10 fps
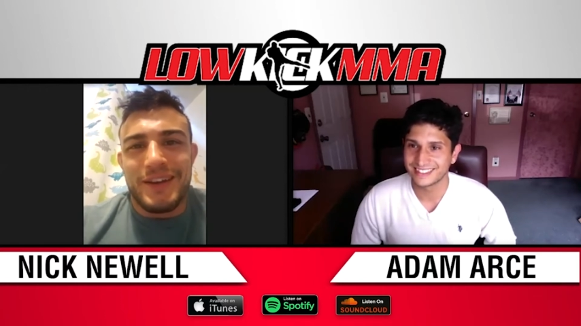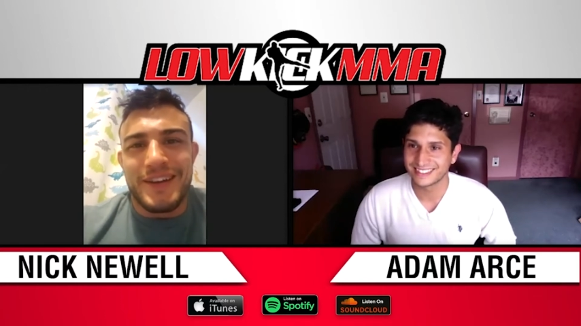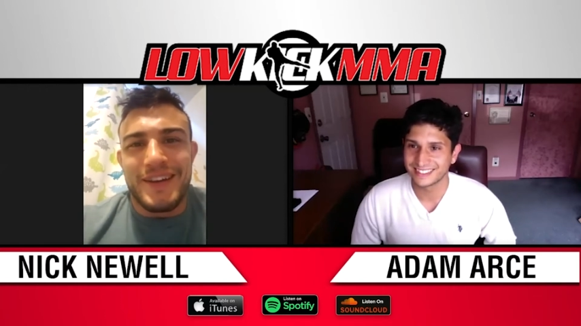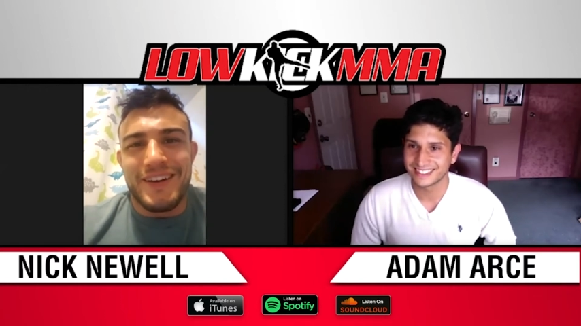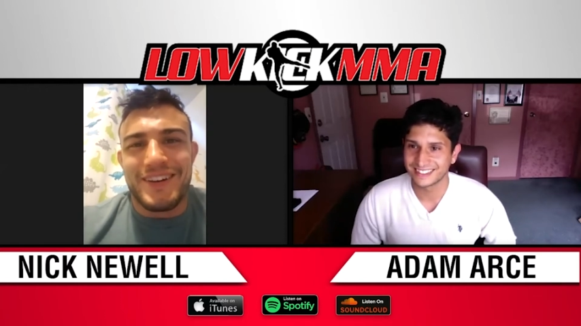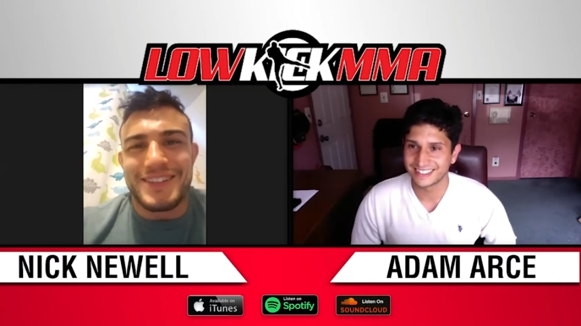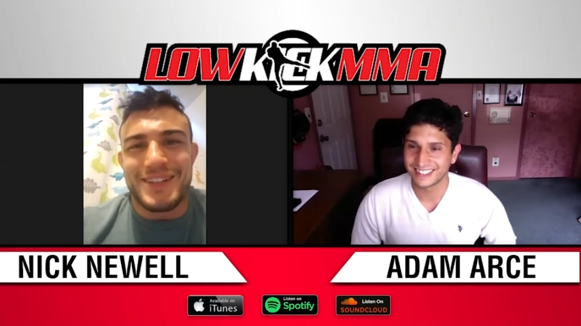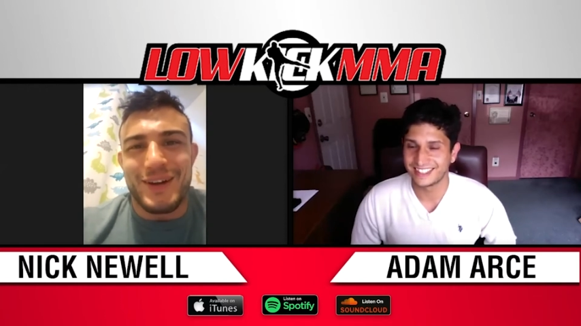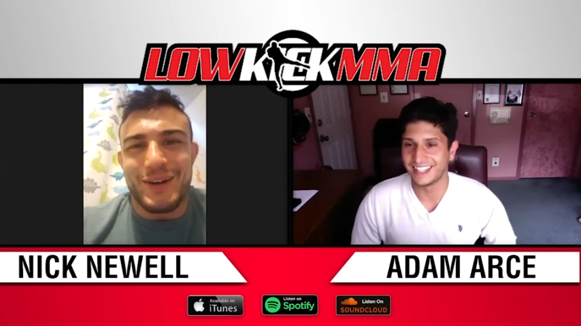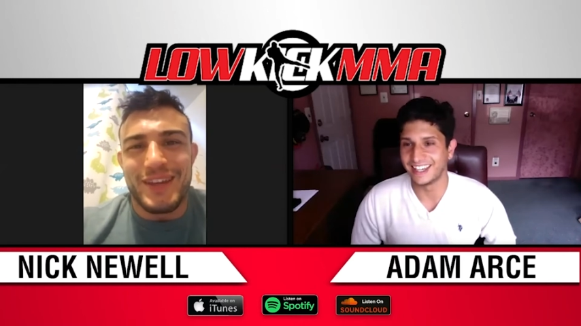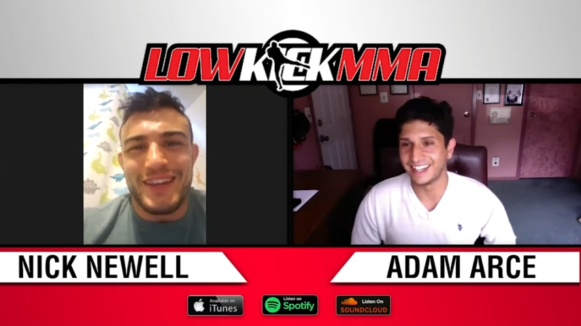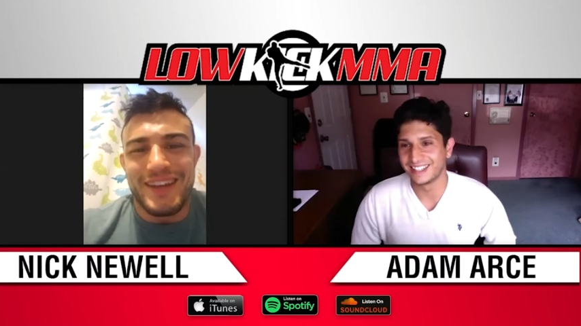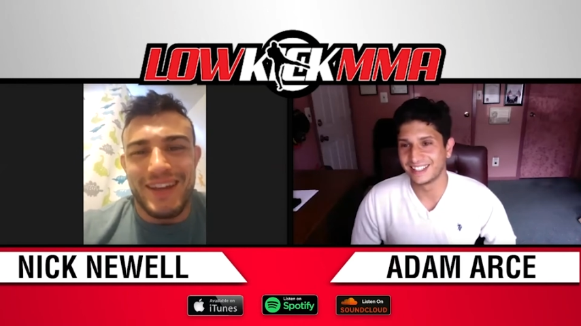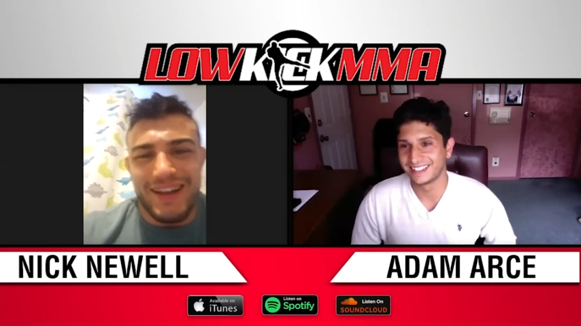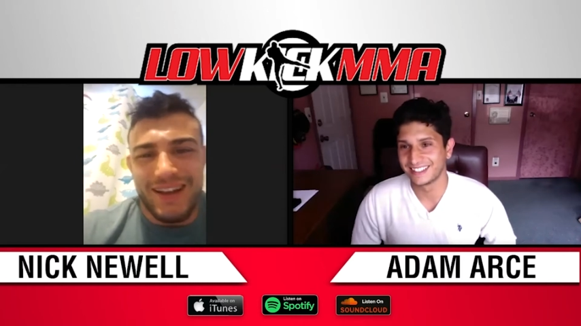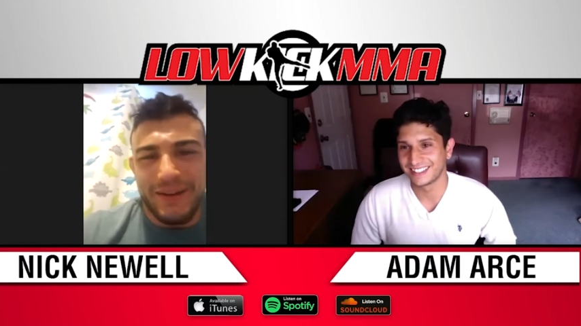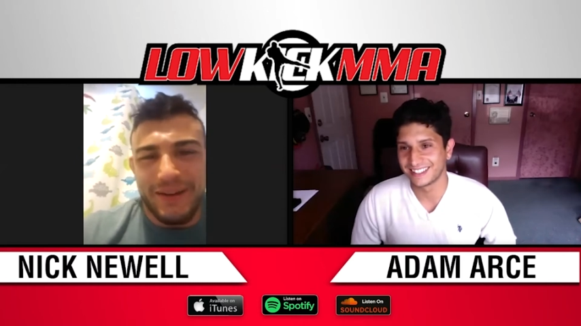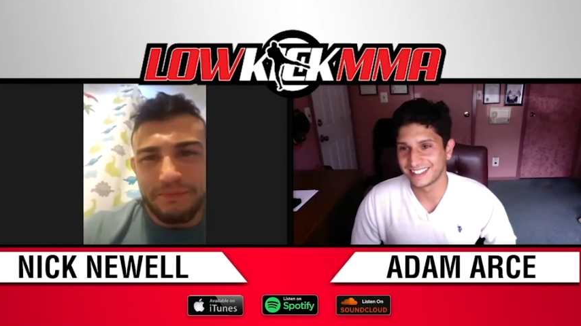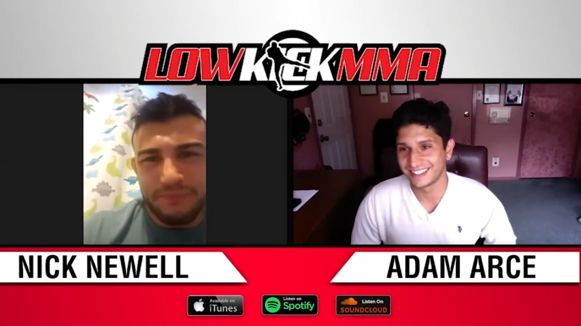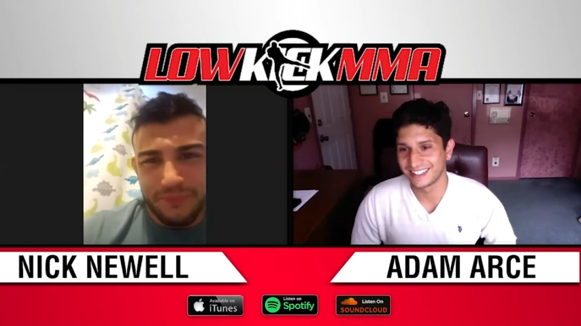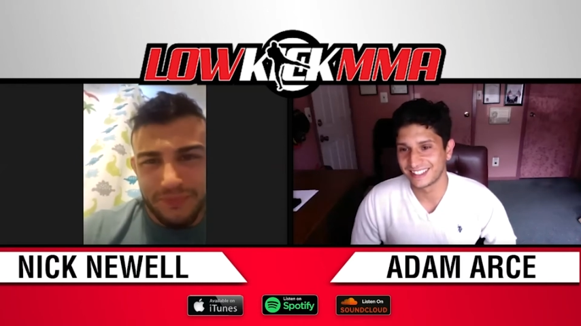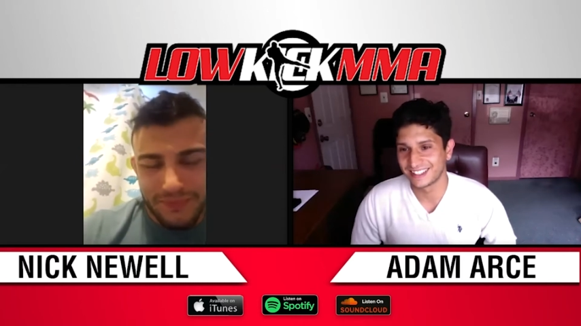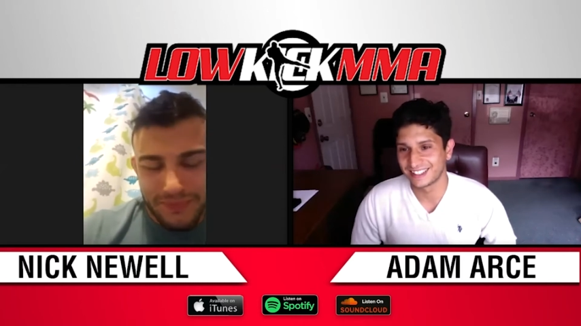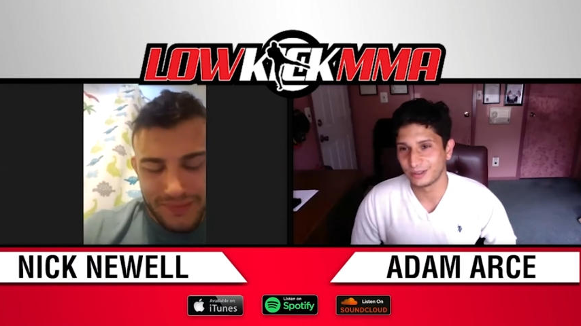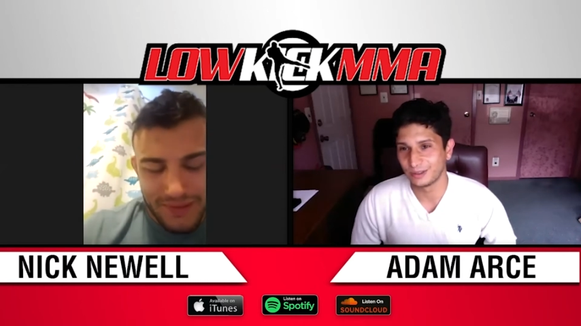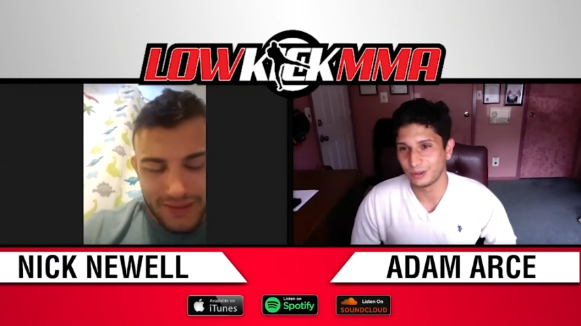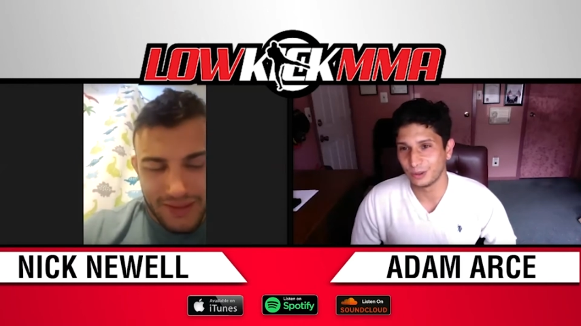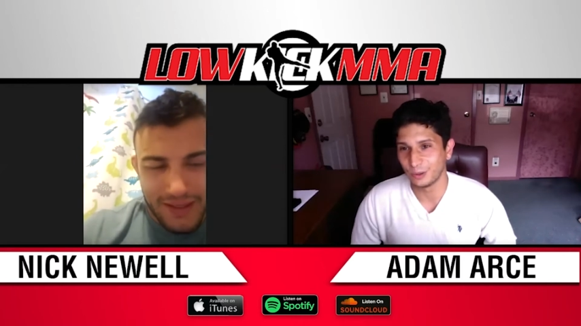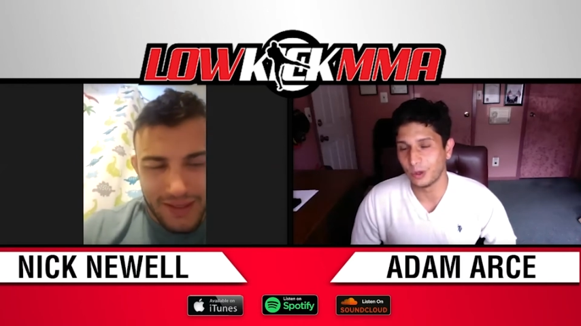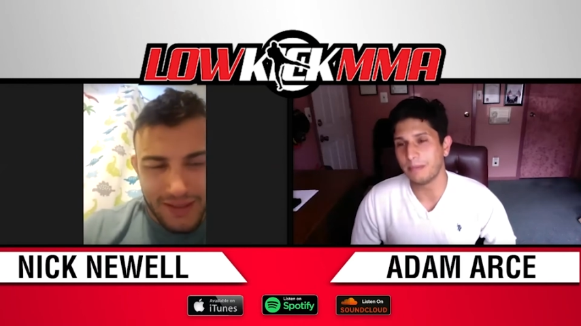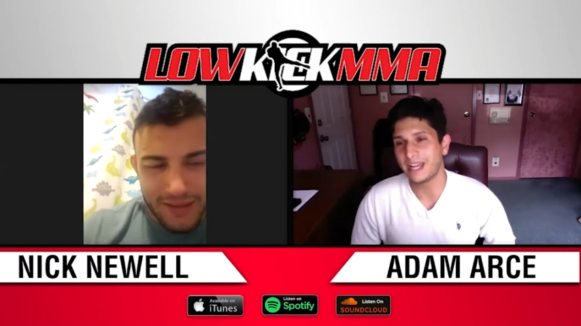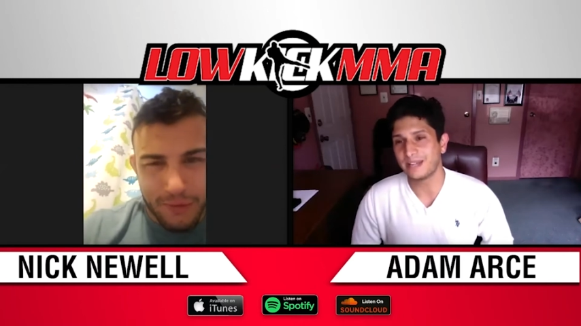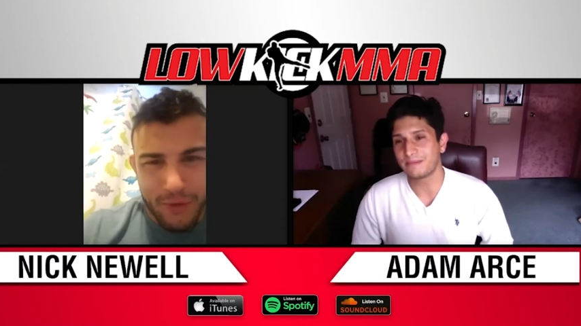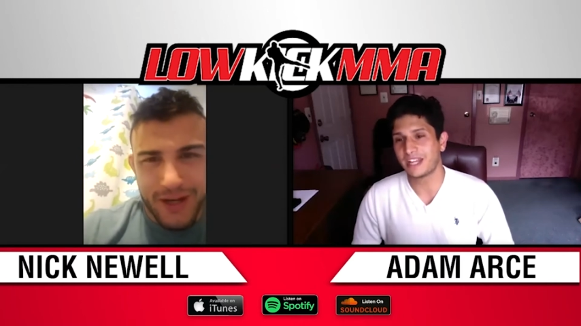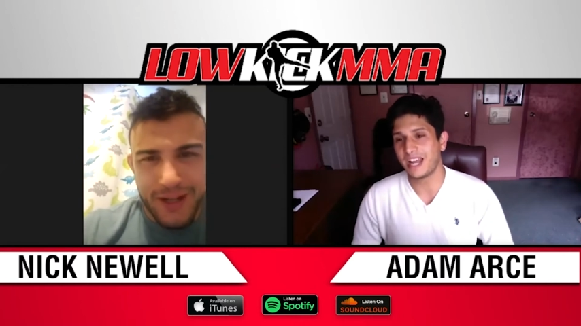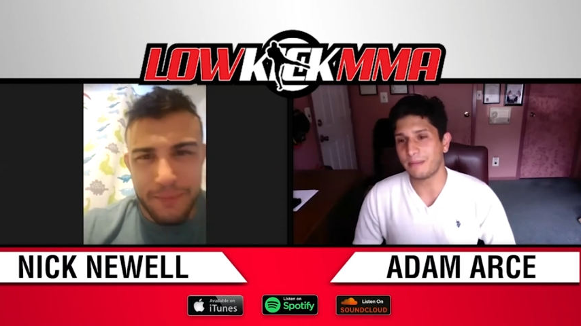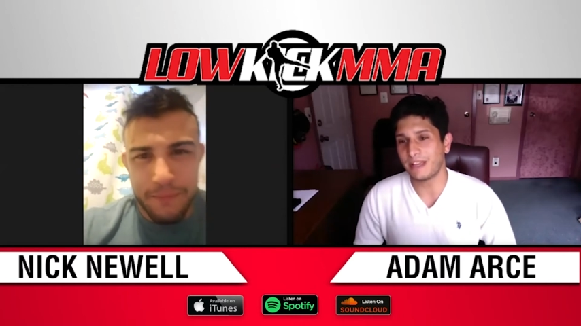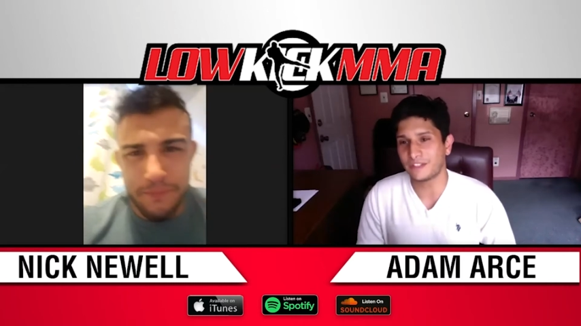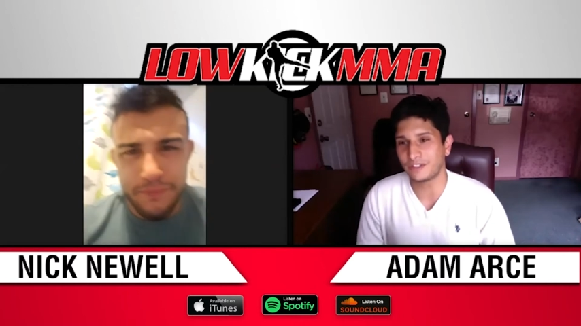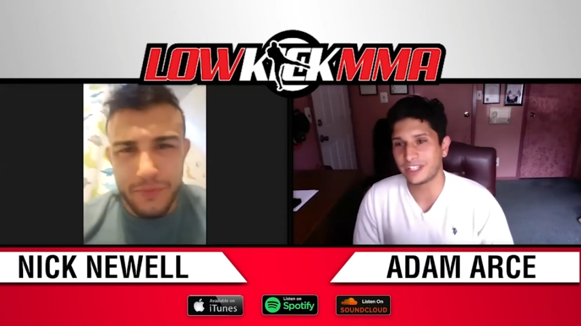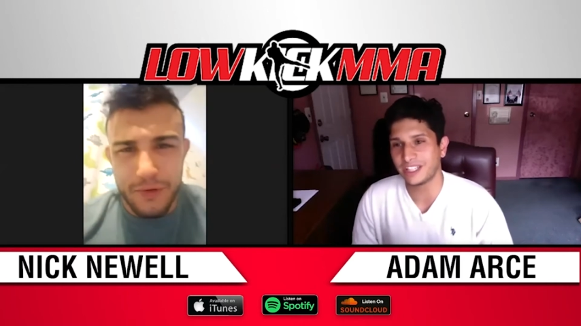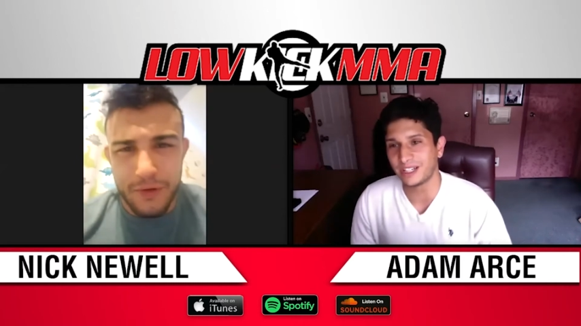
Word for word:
Speaker 1: you know so mm-hmm. he uh he ended up quitting after a year.